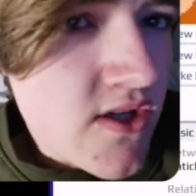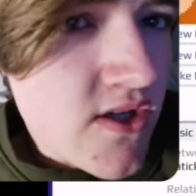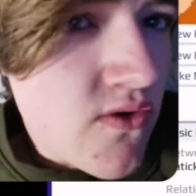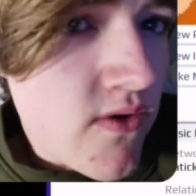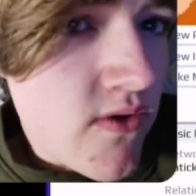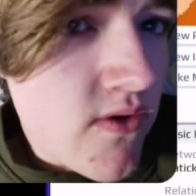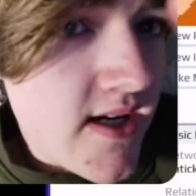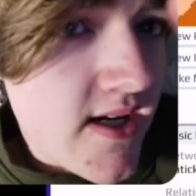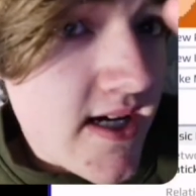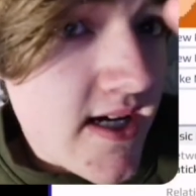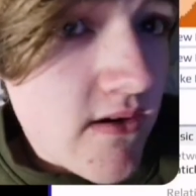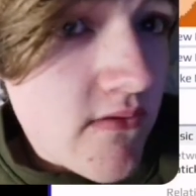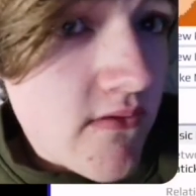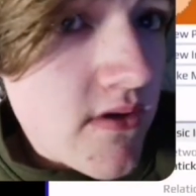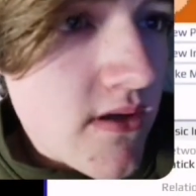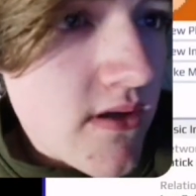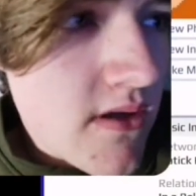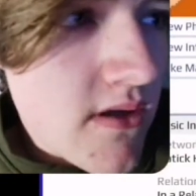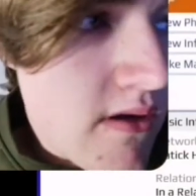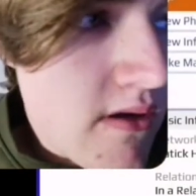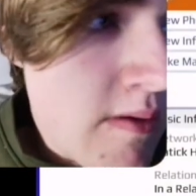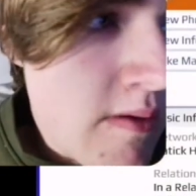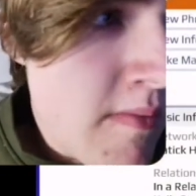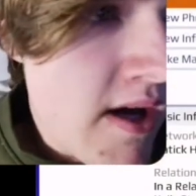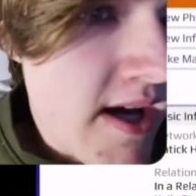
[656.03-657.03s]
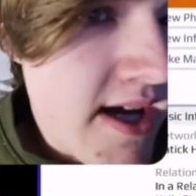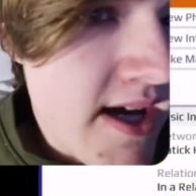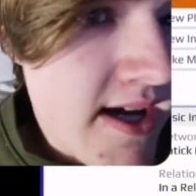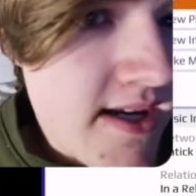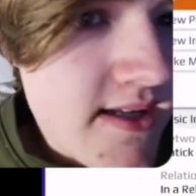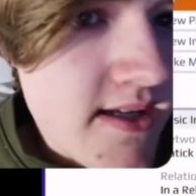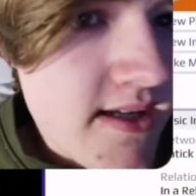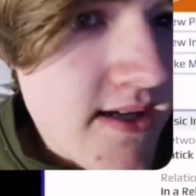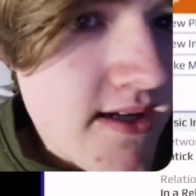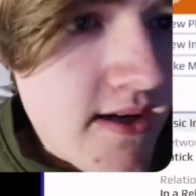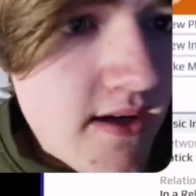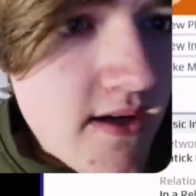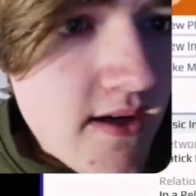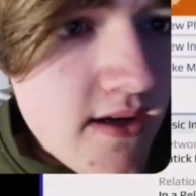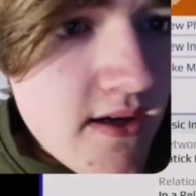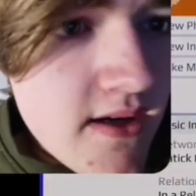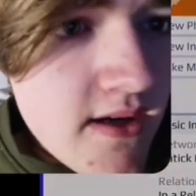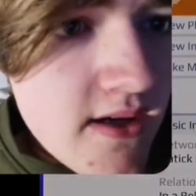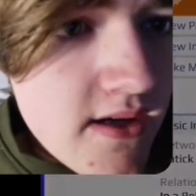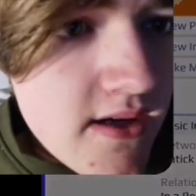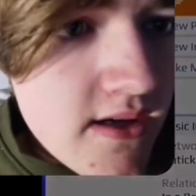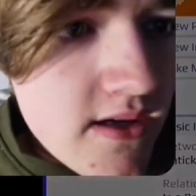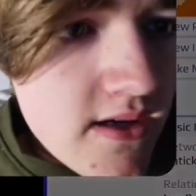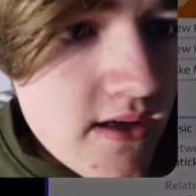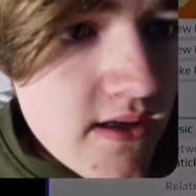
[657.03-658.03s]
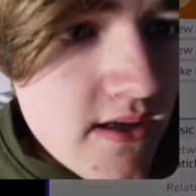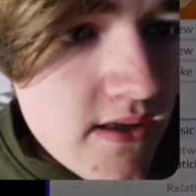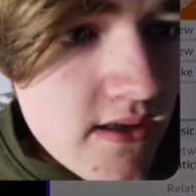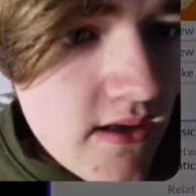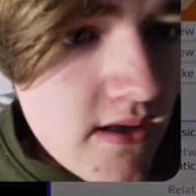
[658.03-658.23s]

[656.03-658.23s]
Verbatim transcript: quite loud on my end, so